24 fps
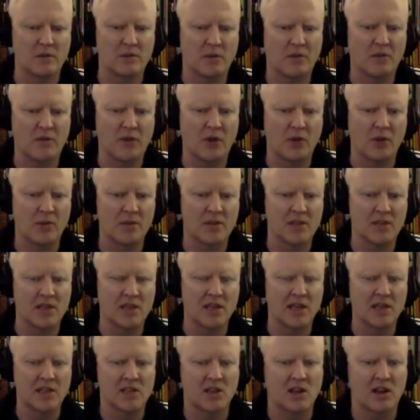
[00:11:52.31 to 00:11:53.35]
from a pharmacy,
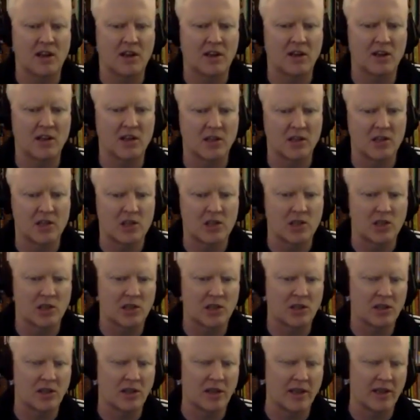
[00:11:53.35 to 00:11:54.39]
and it's not gonna just
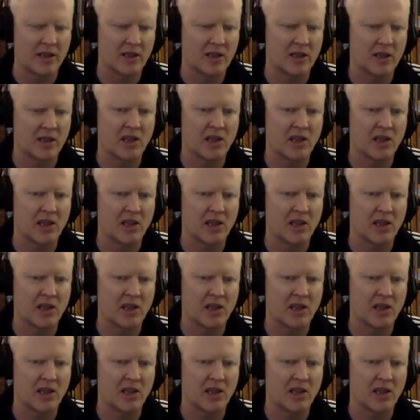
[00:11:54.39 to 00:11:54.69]
like